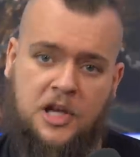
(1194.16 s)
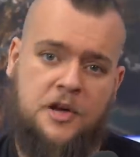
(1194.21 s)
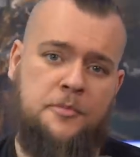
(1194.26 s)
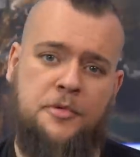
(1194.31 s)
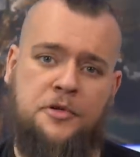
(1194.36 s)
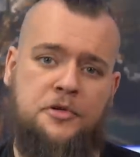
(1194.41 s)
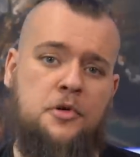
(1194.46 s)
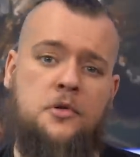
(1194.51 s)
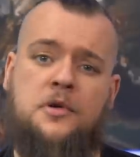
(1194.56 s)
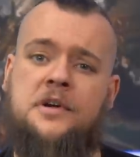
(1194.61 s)

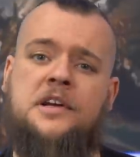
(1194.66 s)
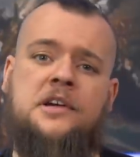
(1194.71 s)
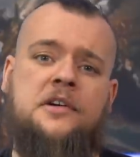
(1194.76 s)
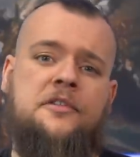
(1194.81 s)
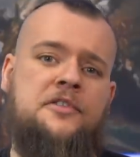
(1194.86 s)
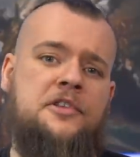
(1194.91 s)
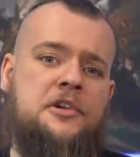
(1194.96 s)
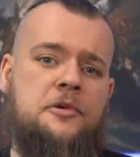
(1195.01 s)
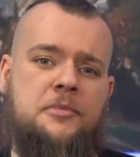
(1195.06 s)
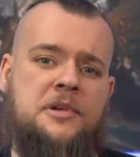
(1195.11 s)
But talking
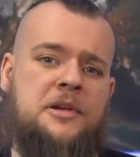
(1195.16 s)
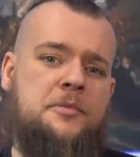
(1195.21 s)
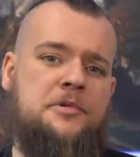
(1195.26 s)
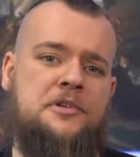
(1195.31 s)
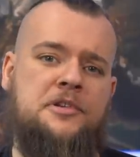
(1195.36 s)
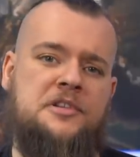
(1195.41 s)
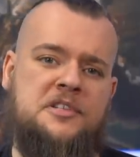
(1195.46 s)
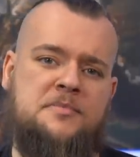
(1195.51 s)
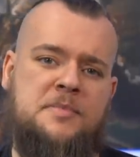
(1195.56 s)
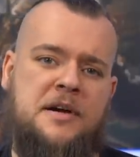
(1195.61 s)
of the
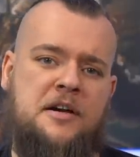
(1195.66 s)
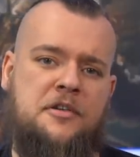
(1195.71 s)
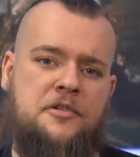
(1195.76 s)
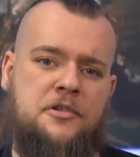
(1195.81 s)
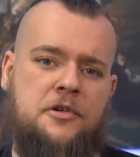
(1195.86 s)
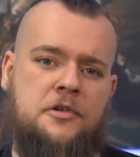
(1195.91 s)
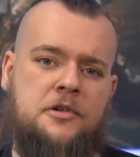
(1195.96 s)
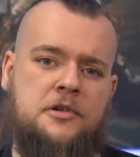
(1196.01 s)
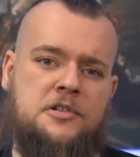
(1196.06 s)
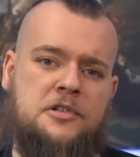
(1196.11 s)
omnipotence
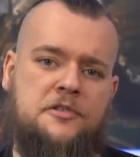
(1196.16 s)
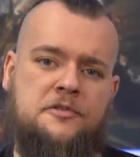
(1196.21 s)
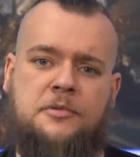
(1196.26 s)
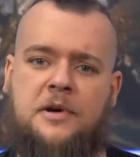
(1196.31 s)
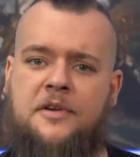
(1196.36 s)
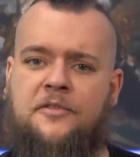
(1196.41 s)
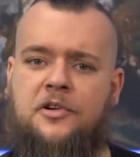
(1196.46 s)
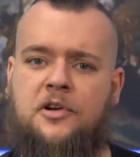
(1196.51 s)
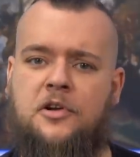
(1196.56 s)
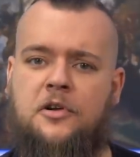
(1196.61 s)
paradox of
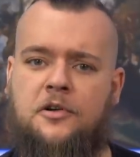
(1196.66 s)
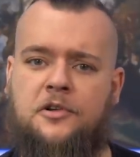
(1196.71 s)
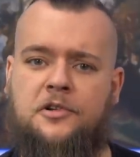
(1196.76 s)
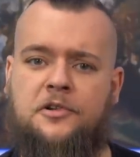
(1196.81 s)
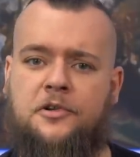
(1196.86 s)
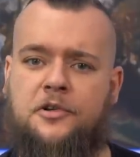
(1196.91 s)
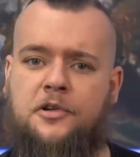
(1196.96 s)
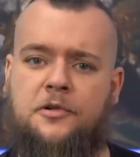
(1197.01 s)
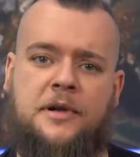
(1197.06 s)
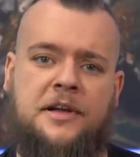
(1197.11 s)
whether God
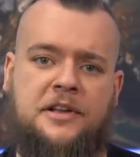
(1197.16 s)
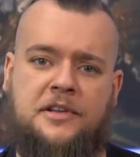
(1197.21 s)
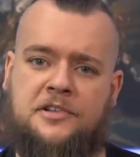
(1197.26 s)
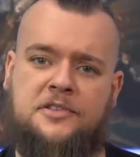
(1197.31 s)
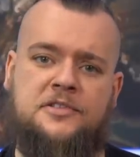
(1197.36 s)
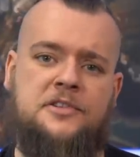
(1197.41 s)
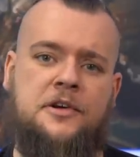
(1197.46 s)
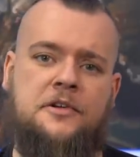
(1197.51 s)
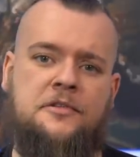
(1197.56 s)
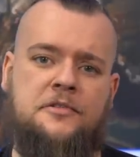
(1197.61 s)
could create a
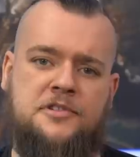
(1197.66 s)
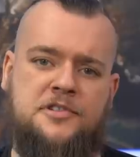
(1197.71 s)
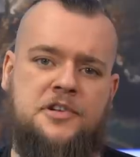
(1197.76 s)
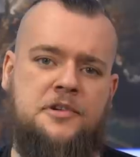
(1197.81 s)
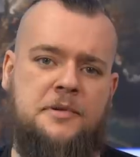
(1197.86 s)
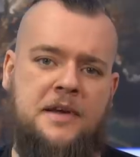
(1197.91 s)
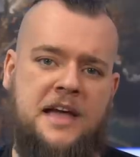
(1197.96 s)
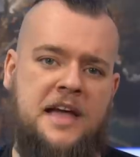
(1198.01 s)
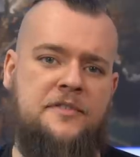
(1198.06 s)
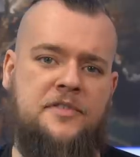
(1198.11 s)
stone
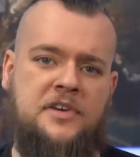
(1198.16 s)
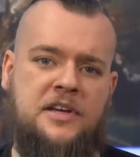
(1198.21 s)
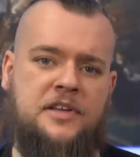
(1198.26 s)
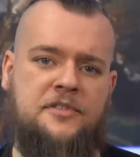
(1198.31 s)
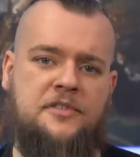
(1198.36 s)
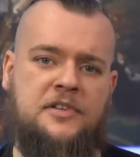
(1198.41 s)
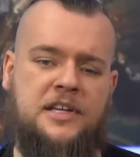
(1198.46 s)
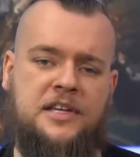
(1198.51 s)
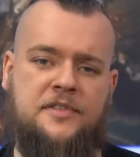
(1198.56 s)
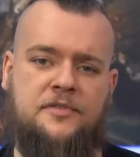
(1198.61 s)
so heavy
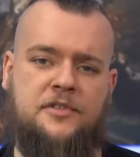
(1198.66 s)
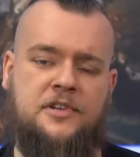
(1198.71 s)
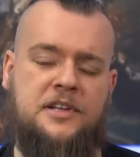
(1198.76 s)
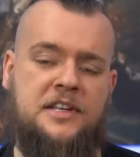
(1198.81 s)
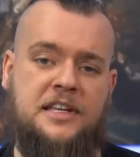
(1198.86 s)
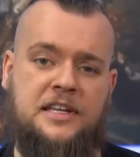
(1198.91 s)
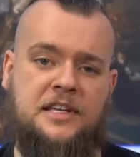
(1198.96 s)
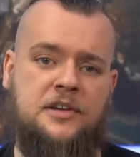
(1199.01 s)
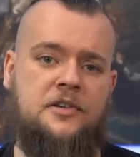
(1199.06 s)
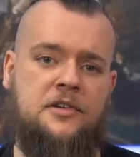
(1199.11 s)
that even
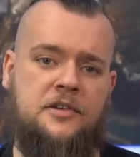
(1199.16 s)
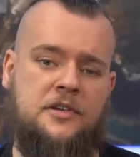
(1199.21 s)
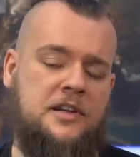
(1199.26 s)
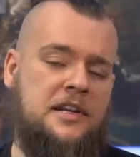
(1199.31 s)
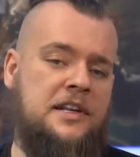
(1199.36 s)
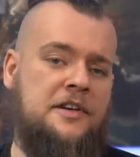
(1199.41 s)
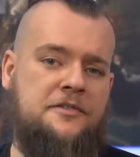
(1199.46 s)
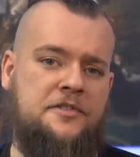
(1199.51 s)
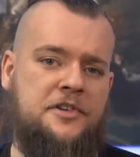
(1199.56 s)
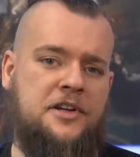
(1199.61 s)
he couldn't
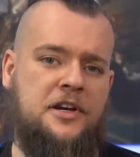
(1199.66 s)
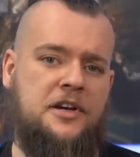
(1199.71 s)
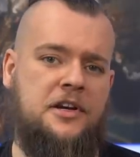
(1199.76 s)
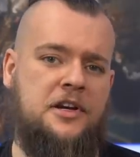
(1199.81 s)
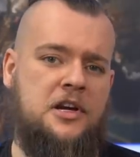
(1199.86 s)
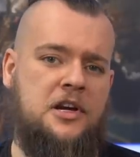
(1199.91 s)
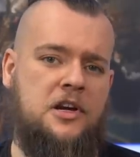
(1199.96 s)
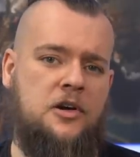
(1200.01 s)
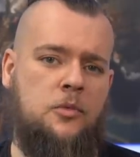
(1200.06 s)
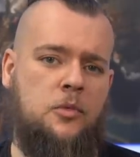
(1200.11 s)
lift it,
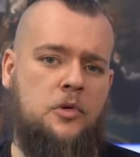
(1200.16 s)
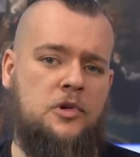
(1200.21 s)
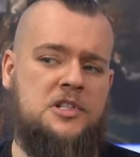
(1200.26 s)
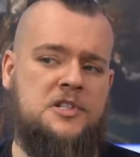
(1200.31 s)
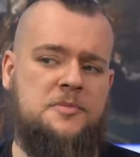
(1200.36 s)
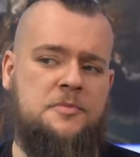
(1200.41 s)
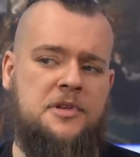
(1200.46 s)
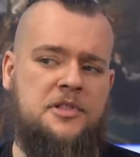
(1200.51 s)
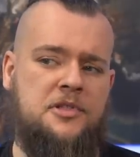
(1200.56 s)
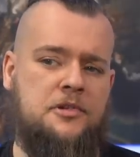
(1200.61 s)

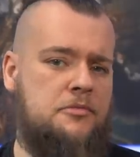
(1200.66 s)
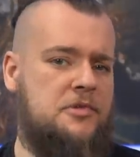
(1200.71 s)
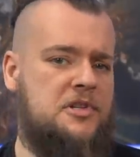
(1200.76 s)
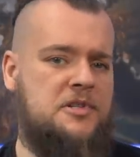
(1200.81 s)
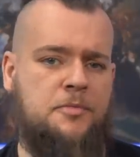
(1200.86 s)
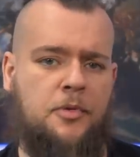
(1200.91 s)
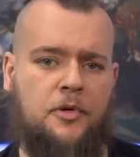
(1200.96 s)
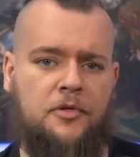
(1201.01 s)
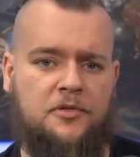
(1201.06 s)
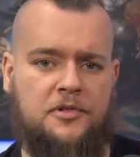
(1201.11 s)
what's been the
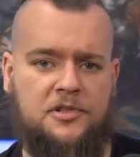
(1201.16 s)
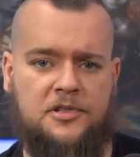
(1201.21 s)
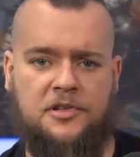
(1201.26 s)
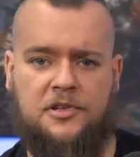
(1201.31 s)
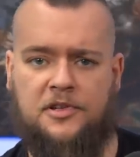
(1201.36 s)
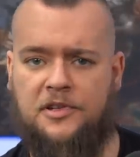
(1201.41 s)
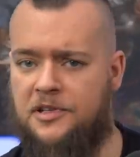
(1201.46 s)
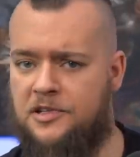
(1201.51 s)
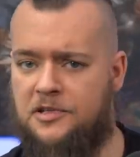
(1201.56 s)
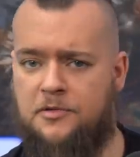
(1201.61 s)
response
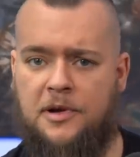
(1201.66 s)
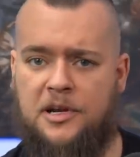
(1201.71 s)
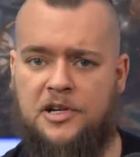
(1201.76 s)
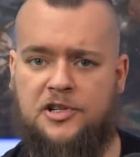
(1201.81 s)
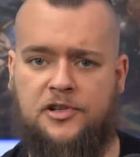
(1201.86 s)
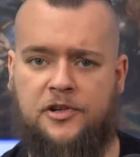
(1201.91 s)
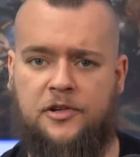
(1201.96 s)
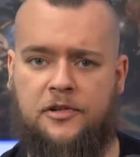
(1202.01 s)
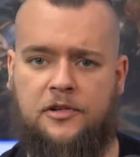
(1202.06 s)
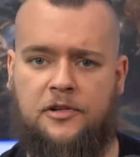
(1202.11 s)
to this
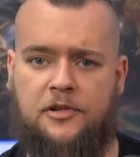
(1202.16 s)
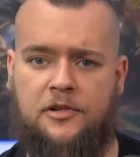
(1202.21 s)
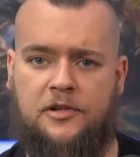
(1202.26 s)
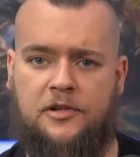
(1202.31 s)
question?